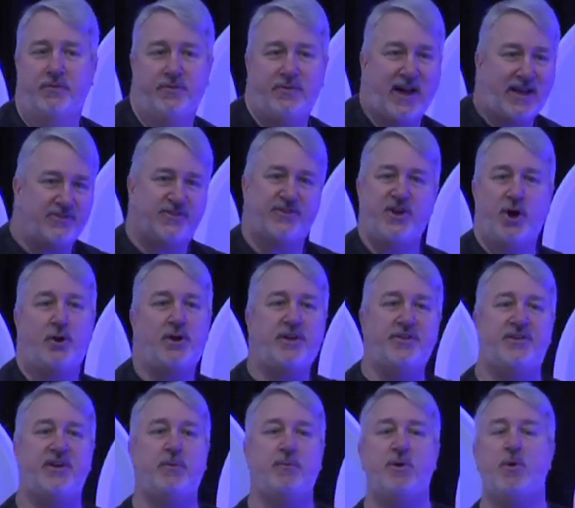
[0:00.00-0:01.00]
That's the only
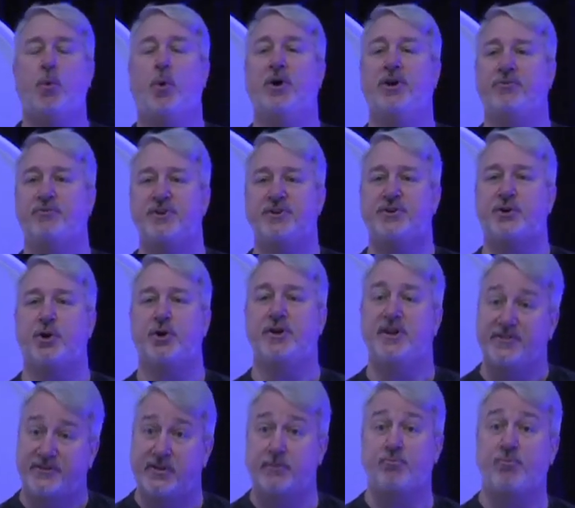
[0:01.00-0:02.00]
thing we want in return
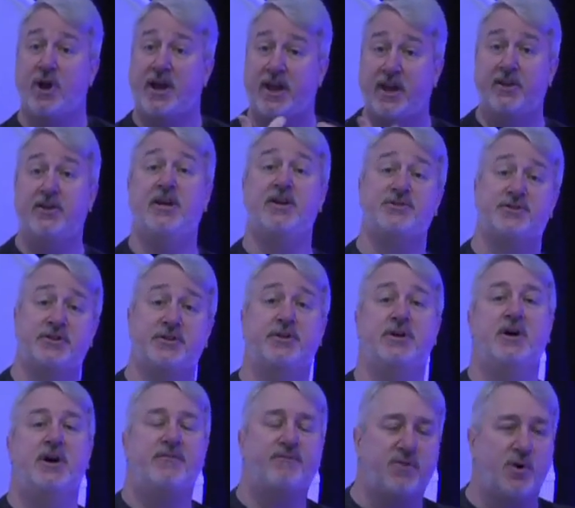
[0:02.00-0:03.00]
is some recognition
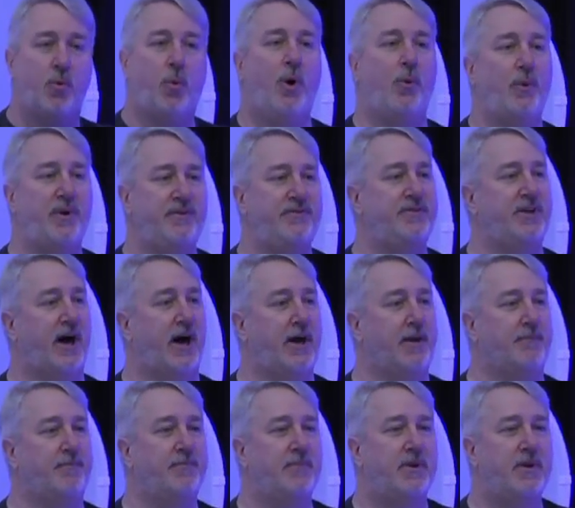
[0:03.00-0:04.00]
for what we've
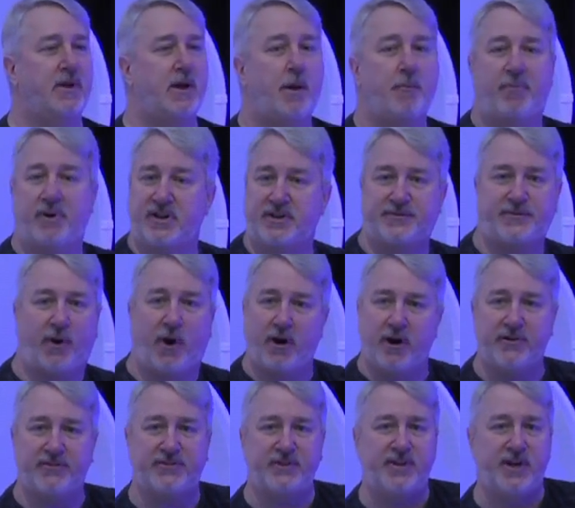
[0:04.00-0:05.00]
done. But as far
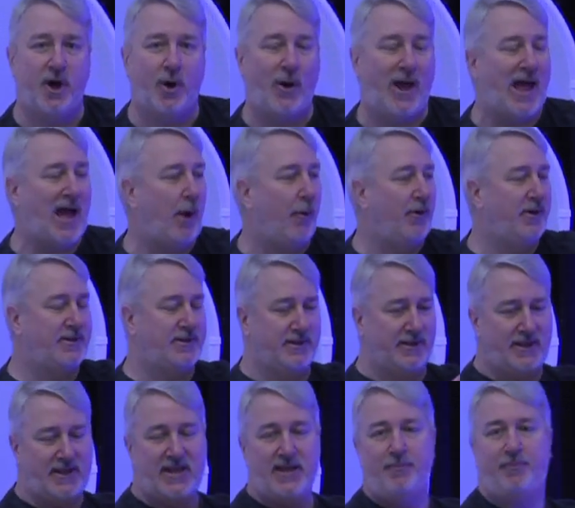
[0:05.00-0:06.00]
as you know how it
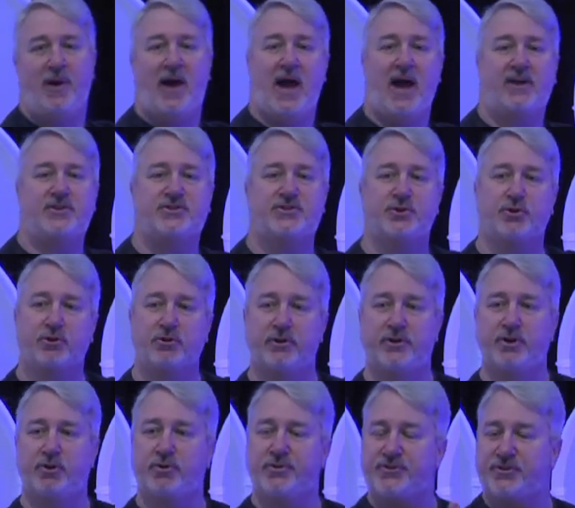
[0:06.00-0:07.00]
uh, impacts your,
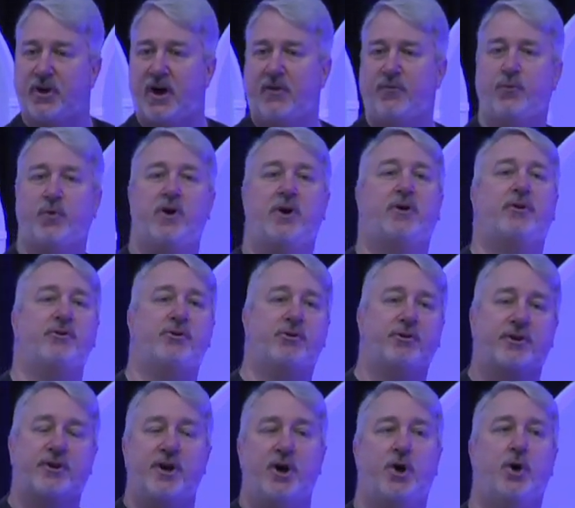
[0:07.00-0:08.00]
your software,
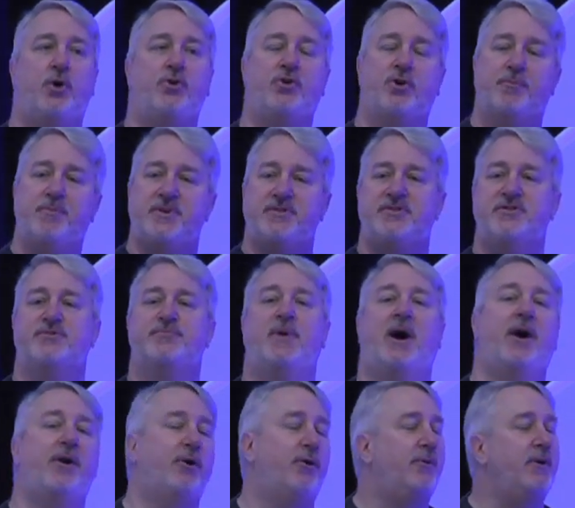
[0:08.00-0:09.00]
your code, your business
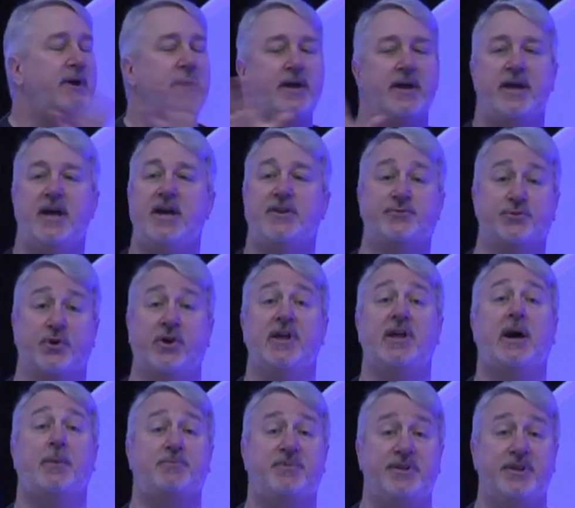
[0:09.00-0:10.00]
model, it's
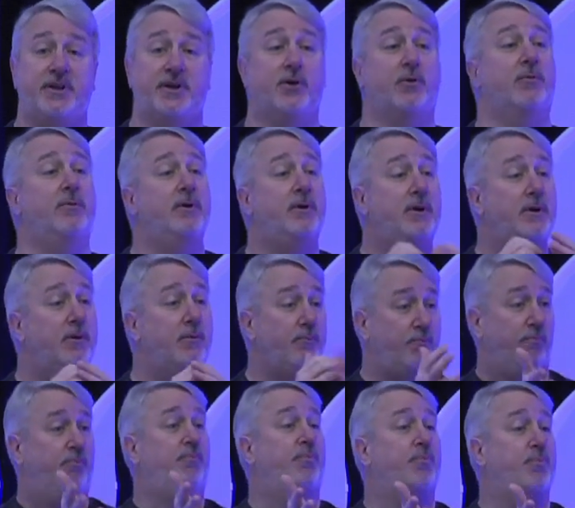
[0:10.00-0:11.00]
really up to you.
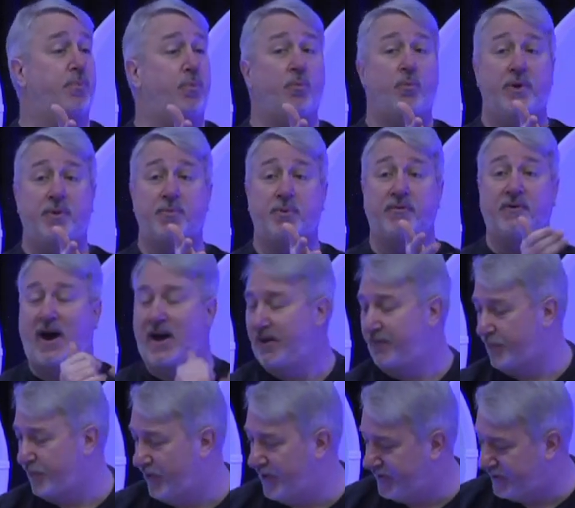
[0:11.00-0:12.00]
We provide
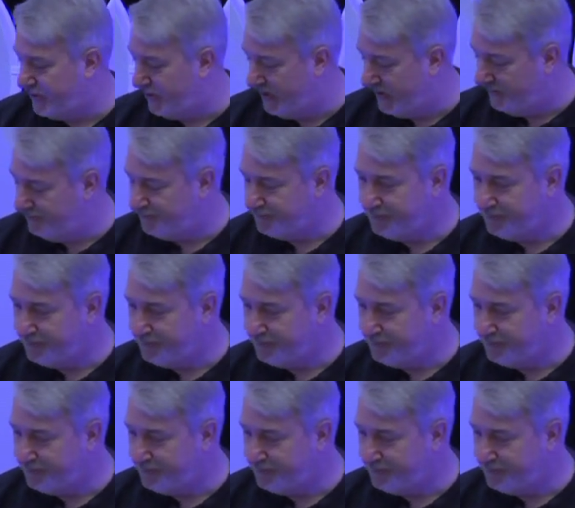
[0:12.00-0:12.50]
it free to you.